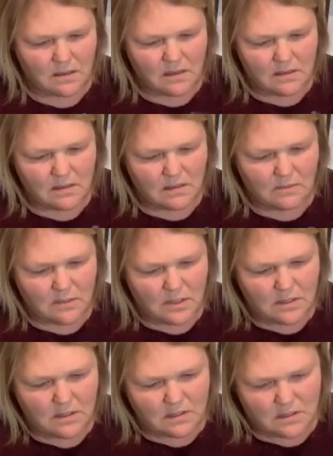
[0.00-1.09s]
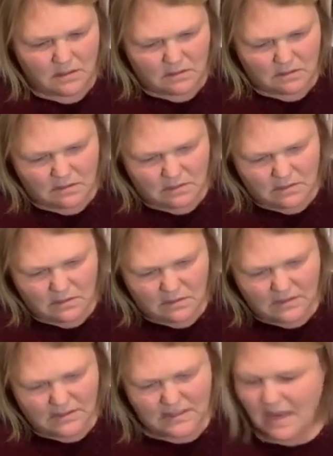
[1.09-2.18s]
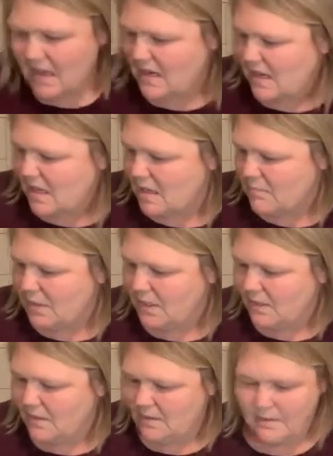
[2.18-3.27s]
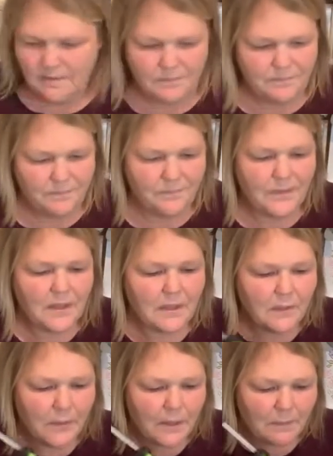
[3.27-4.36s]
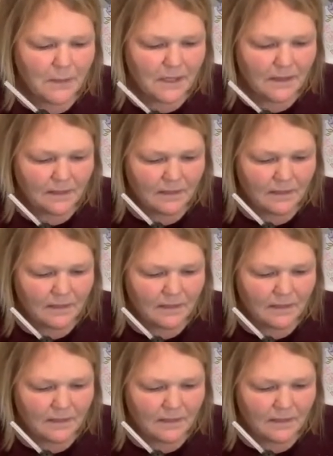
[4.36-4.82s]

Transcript: doesn't want to stand up. You want to be a